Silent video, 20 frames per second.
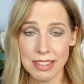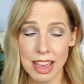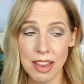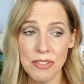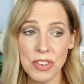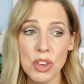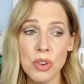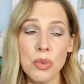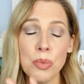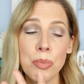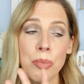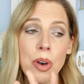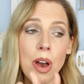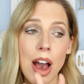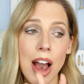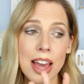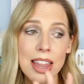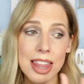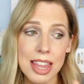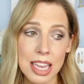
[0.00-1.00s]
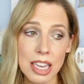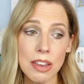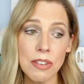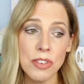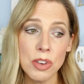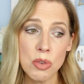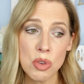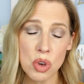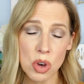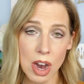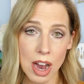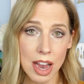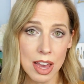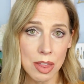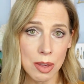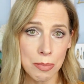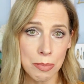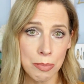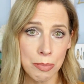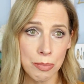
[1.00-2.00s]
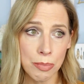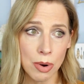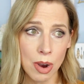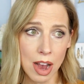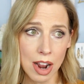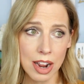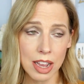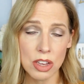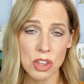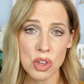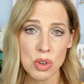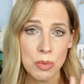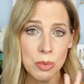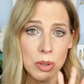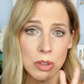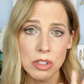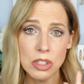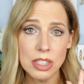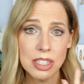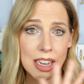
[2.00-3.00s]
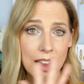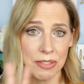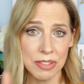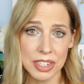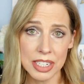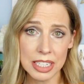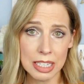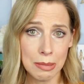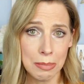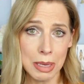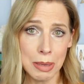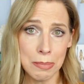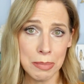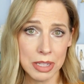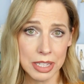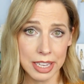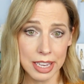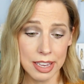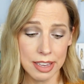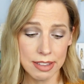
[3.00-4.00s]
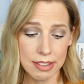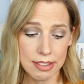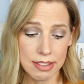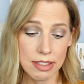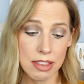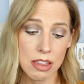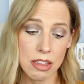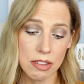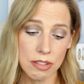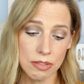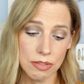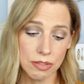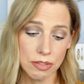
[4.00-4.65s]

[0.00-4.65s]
If you, I think if you try the products, you will definitely be pleased.